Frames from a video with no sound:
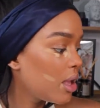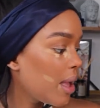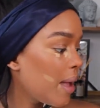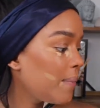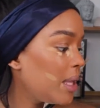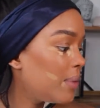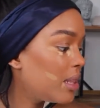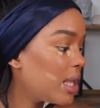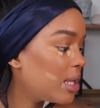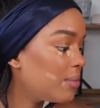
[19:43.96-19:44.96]
And
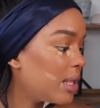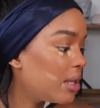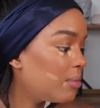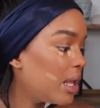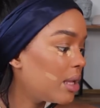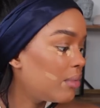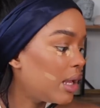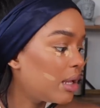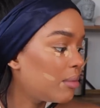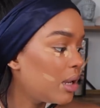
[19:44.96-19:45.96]
blend, blend, blend,
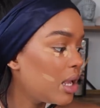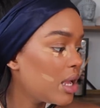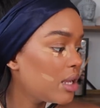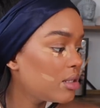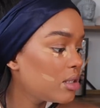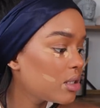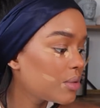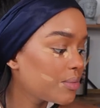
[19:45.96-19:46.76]
blend, blend.